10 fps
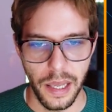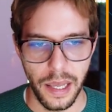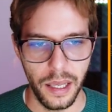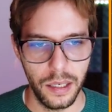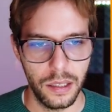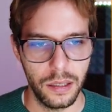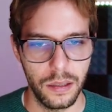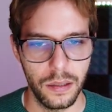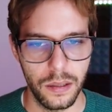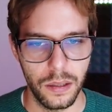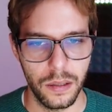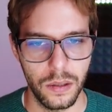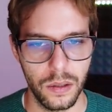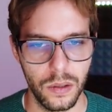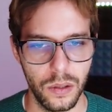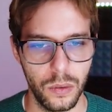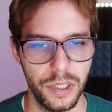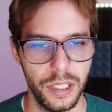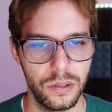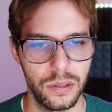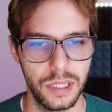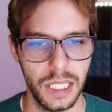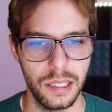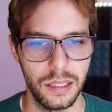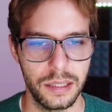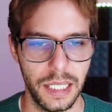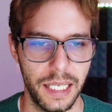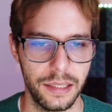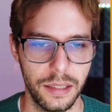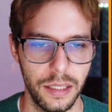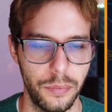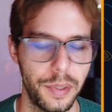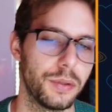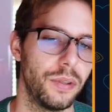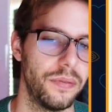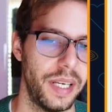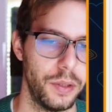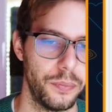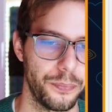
And we need to set this as the return value.